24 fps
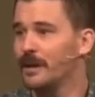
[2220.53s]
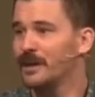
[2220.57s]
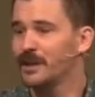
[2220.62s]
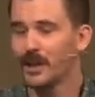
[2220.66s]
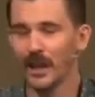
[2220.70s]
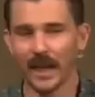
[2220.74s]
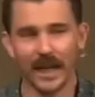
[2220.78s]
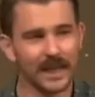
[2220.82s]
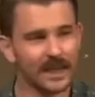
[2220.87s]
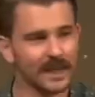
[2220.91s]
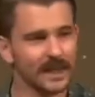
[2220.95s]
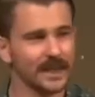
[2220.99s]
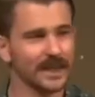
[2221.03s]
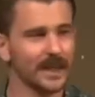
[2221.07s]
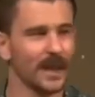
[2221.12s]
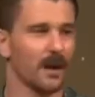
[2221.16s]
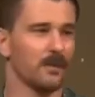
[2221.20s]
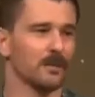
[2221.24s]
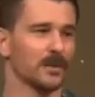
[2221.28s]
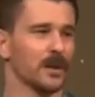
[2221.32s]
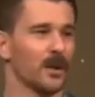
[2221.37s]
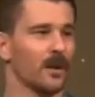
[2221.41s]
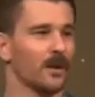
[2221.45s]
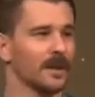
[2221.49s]
Jesus
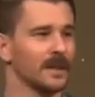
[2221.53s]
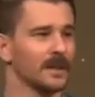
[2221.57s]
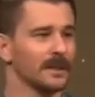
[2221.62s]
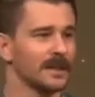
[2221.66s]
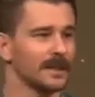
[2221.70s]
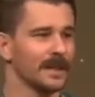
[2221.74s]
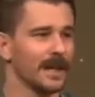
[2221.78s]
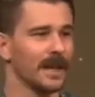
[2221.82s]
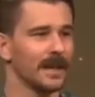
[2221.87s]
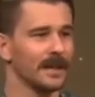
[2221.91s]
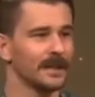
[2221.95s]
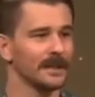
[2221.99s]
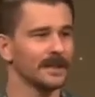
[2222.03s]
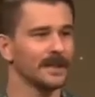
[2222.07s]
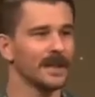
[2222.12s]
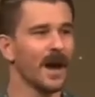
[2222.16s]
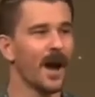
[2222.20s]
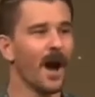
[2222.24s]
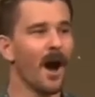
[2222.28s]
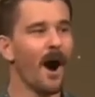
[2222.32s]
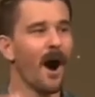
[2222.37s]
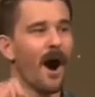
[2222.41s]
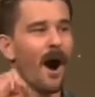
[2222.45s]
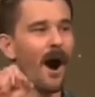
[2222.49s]
comes along and says,
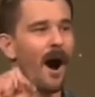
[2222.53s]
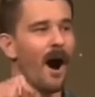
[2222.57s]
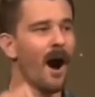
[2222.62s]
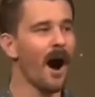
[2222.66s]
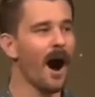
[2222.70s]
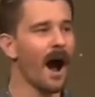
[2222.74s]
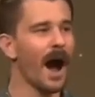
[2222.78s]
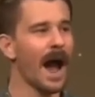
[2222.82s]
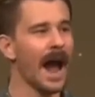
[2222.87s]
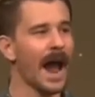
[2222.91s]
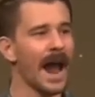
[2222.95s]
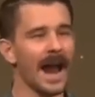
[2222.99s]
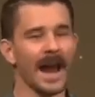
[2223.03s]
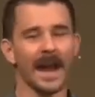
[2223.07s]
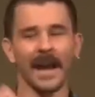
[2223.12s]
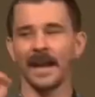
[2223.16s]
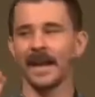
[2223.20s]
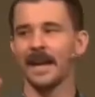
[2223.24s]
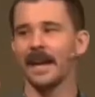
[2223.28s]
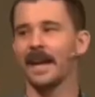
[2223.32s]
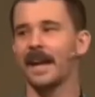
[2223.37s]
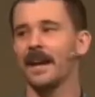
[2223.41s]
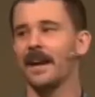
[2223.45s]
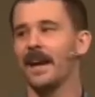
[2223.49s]

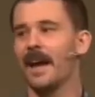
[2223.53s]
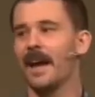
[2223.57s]
I